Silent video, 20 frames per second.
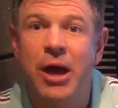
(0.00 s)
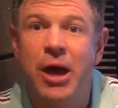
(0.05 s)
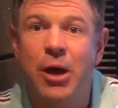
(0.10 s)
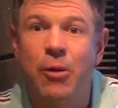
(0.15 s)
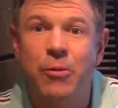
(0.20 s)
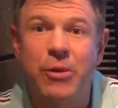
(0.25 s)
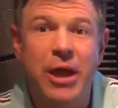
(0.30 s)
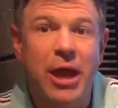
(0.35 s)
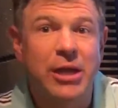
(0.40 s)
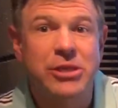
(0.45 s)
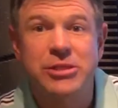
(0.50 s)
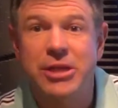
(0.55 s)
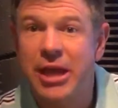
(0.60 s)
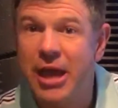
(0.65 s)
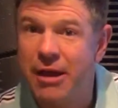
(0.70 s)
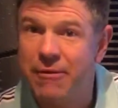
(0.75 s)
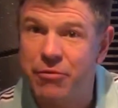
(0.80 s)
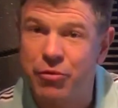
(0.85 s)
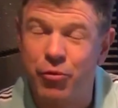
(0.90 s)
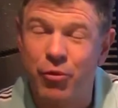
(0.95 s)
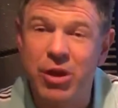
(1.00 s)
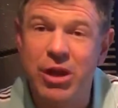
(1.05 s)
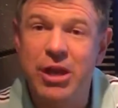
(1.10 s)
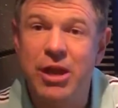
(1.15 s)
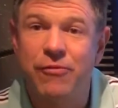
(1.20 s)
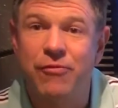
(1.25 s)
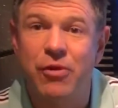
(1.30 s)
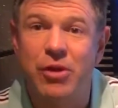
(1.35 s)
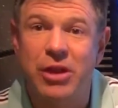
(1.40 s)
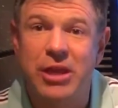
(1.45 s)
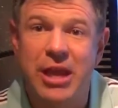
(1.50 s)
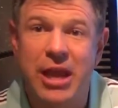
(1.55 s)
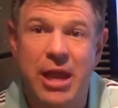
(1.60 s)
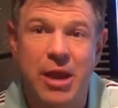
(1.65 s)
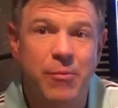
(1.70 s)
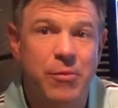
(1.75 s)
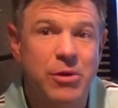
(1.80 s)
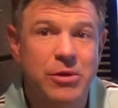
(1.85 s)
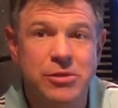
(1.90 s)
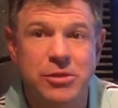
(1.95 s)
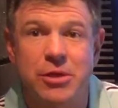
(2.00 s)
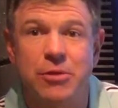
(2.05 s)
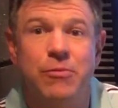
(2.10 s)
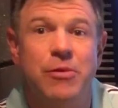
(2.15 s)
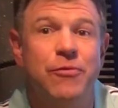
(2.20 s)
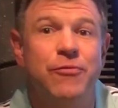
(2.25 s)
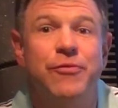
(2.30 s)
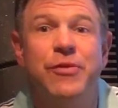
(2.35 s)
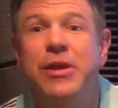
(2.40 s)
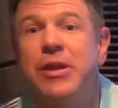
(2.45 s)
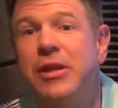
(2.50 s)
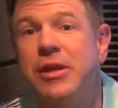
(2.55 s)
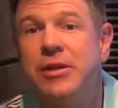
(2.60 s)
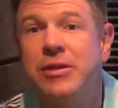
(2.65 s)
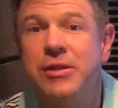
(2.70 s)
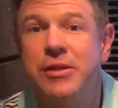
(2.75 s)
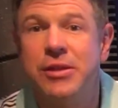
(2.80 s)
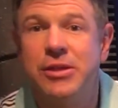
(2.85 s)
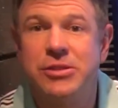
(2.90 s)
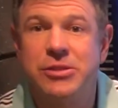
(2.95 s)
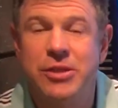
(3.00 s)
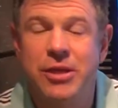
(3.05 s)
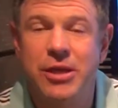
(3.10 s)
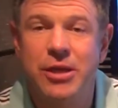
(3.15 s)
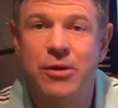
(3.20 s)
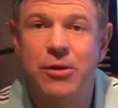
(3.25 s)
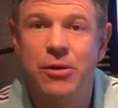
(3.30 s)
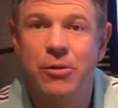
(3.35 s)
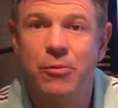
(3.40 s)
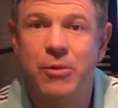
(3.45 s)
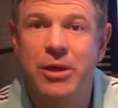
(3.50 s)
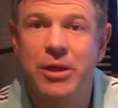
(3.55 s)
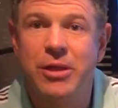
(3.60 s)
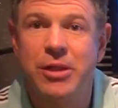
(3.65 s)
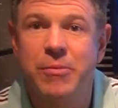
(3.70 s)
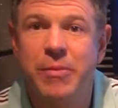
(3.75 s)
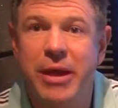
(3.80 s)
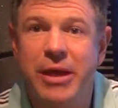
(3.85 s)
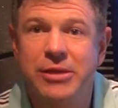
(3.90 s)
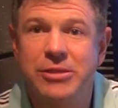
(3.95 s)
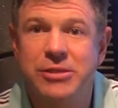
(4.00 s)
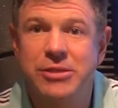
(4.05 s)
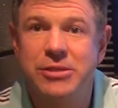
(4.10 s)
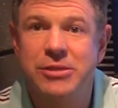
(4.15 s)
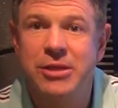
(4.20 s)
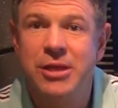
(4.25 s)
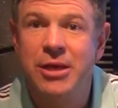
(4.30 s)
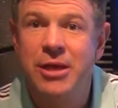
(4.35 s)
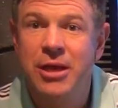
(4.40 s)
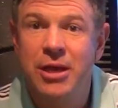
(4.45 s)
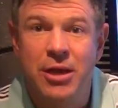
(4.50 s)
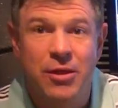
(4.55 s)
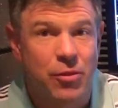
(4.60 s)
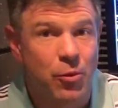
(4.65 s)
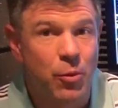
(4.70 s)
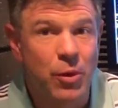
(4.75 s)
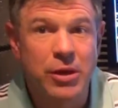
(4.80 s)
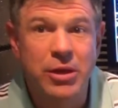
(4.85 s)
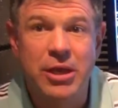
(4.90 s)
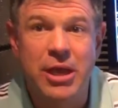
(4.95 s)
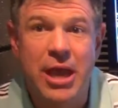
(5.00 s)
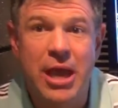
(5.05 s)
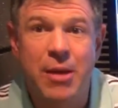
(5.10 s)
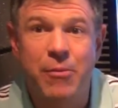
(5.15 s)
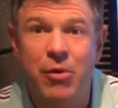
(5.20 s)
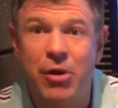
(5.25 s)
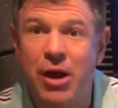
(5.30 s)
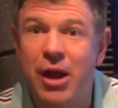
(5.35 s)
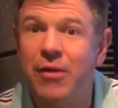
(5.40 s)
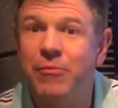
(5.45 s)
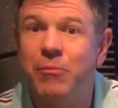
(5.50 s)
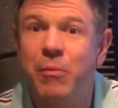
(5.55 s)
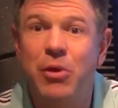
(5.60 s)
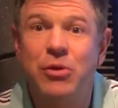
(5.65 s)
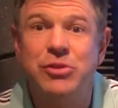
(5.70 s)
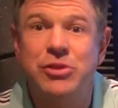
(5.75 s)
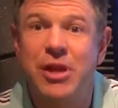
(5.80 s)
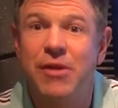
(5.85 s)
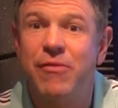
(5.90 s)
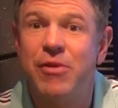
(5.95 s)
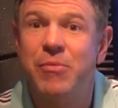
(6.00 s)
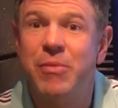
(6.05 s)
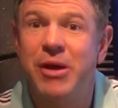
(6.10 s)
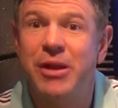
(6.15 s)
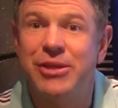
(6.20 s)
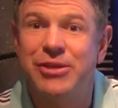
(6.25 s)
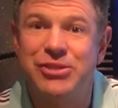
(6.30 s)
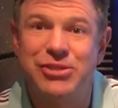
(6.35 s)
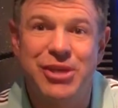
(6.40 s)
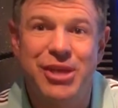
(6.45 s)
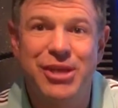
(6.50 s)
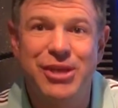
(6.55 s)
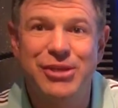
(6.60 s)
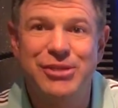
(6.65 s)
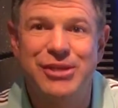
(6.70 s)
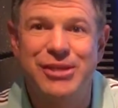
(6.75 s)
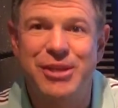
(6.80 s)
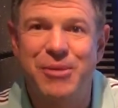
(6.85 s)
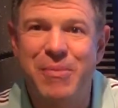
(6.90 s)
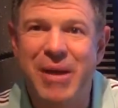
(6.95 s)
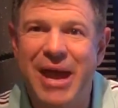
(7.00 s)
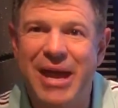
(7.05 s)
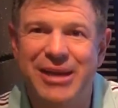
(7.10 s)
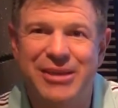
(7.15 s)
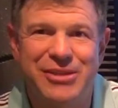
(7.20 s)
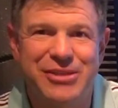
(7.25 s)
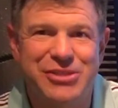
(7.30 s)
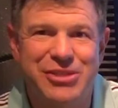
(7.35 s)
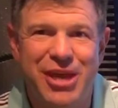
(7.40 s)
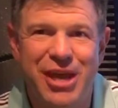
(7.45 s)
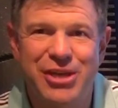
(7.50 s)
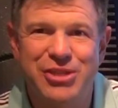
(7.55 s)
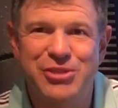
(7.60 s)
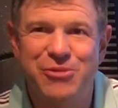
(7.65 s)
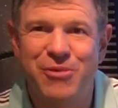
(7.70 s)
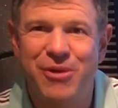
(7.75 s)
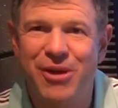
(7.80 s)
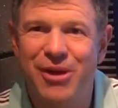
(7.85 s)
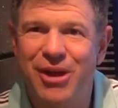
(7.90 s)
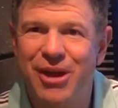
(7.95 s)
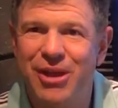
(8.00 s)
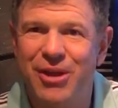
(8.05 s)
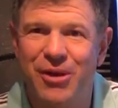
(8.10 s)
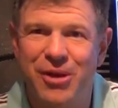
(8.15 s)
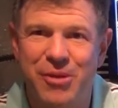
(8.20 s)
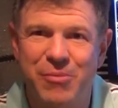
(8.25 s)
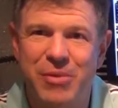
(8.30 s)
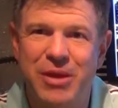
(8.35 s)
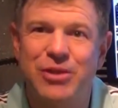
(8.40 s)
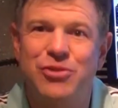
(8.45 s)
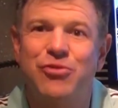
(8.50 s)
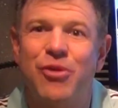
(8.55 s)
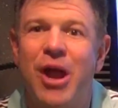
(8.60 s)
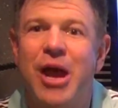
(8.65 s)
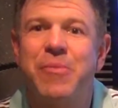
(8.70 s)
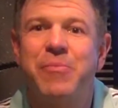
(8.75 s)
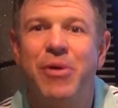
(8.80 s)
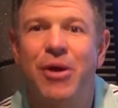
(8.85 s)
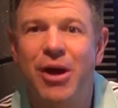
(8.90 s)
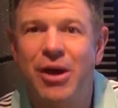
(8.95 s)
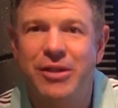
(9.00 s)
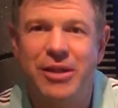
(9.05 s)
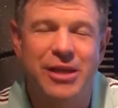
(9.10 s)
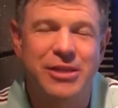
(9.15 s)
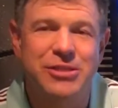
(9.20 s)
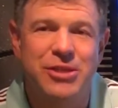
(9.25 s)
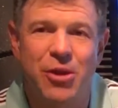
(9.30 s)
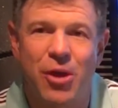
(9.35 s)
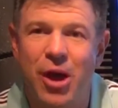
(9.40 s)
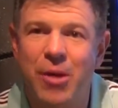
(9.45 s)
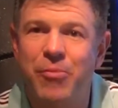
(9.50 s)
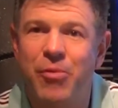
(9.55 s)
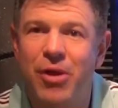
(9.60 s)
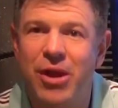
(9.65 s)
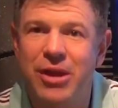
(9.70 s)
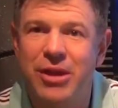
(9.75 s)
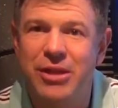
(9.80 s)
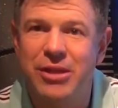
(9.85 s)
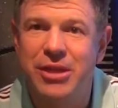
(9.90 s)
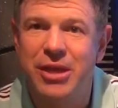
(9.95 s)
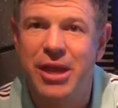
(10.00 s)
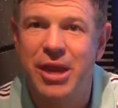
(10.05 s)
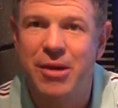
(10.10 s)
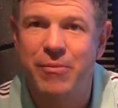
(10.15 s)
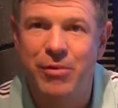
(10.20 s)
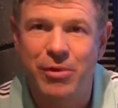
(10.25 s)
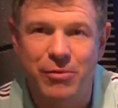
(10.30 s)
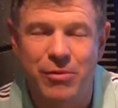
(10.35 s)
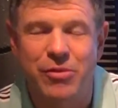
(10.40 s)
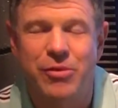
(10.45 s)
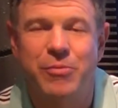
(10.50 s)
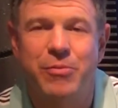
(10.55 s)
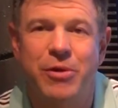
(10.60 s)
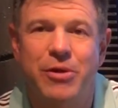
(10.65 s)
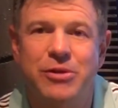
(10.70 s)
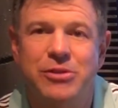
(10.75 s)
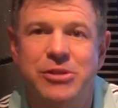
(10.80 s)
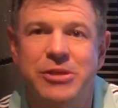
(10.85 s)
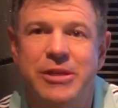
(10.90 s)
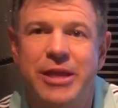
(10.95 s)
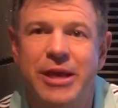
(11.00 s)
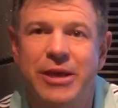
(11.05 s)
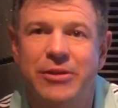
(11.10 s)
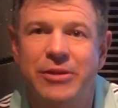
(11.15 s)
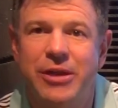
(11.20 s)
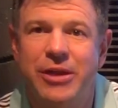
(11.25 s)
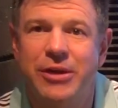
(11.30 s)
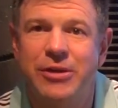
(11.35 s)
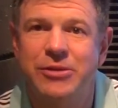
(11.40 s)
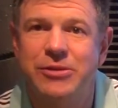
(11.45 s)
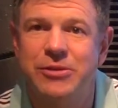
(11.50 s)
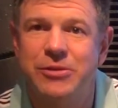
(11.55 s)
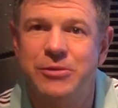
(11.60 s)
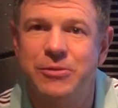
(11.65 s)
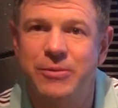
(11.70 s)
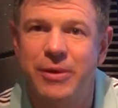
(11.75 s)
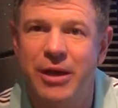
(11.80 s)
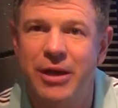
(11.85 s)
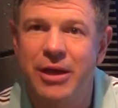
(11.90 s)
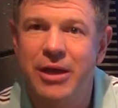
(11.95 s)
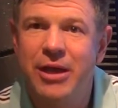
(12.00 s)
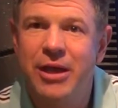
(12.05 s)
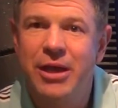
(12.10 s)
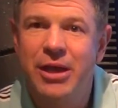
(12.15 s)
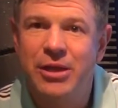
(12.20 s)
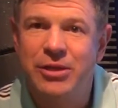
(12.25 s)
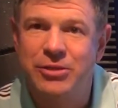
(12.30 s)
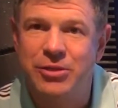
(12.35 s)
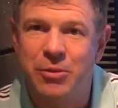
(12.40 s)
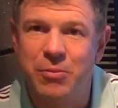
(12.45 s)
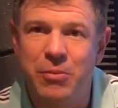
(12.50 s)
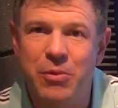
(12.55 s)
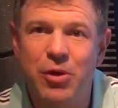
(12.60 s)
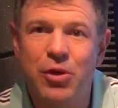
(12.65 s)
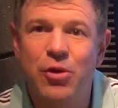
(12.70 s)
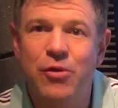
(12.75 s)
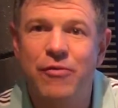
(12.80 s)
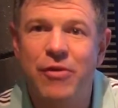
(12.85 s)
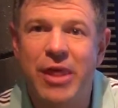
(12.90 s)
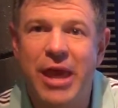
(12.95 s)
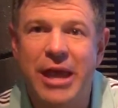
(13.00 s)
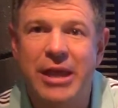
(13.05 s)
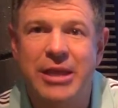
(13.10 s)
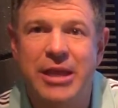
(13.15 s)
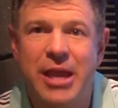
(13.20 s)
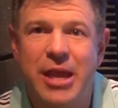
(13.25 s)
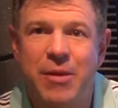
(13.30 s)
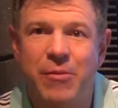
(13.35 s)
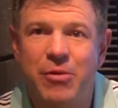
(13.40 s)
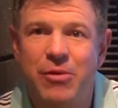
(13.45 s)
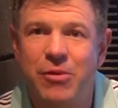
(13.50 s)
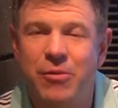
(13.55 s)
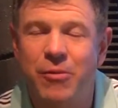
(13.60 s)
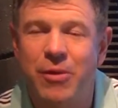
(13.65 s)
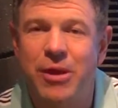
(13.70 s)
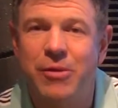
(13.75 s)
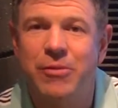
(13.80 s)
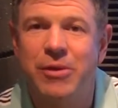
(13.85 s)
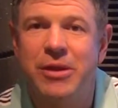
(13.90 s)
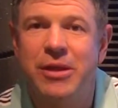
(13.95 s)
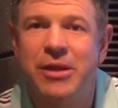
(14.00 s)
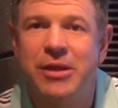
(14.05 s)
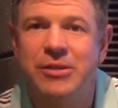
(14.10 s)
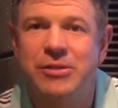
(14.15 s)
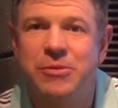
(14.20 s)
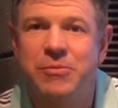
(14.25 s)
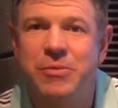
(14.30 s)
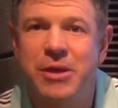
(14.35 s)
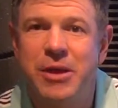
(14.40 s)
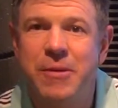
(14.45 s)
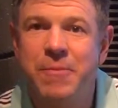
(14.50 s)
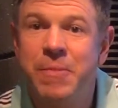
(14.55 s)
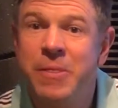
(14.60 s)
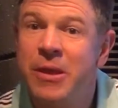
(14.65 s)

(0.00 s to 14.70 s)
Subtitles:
We actually have 3 different cameras that we feed into this thing on a weekly basis. The one camera most everybody sees in the back of the sanctuary on a big tripod, that's an operated camera with a person down there to maneuver that camera the way we need it to be.